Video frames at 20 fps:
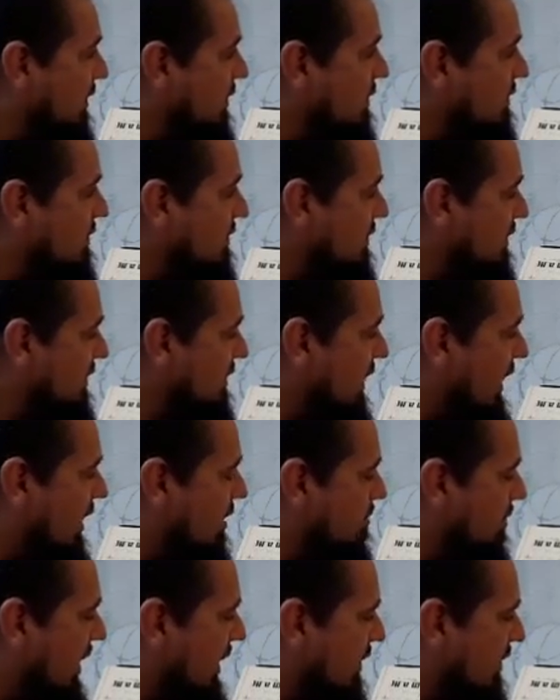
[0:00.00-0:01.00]
C, A
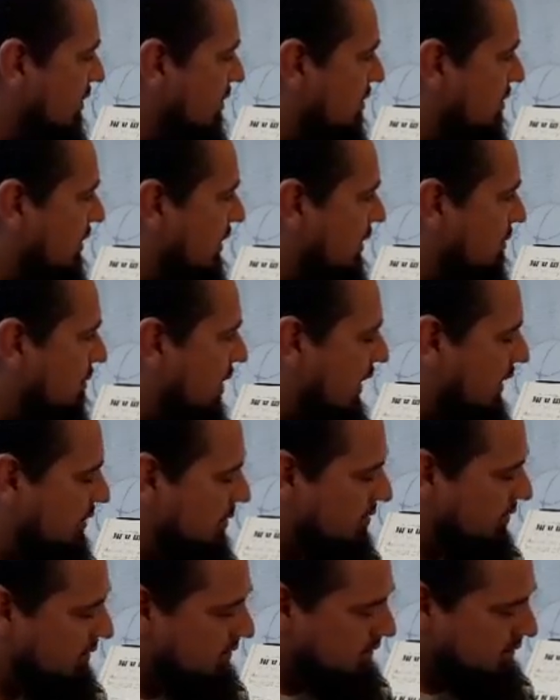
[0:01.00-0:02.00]
minor, D
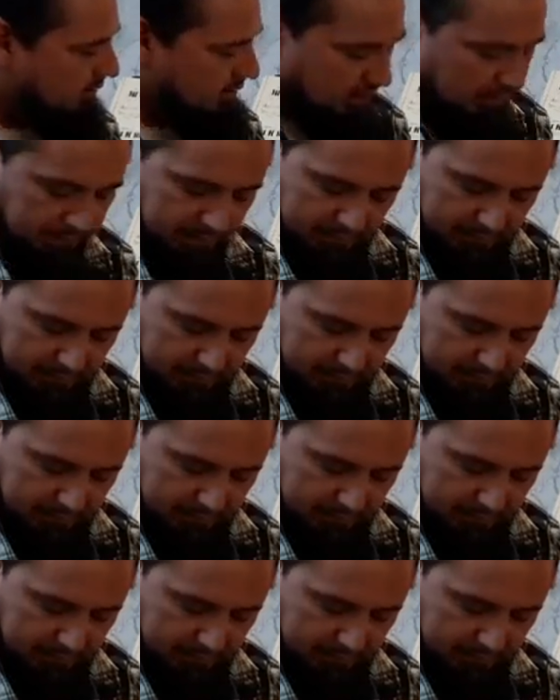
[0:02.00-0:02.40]
minor, and G7.